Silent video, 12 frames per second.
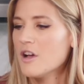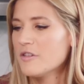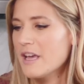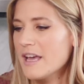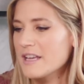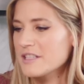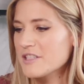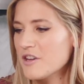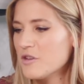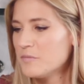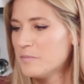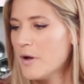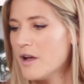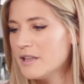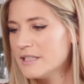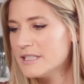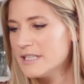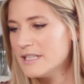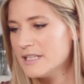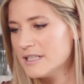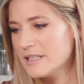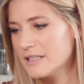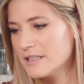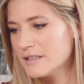Okay, so Paula
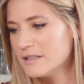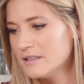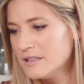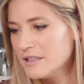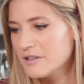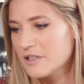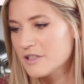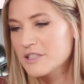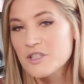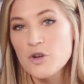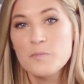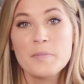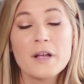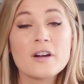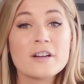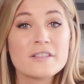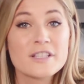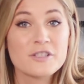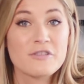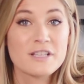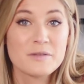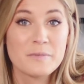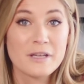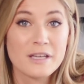Deen, there is no butter in this
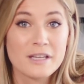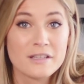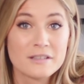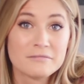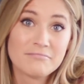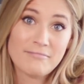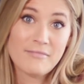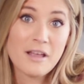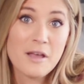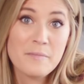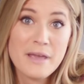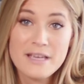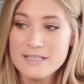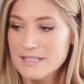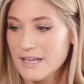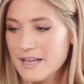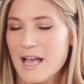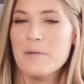recipe. Amazing.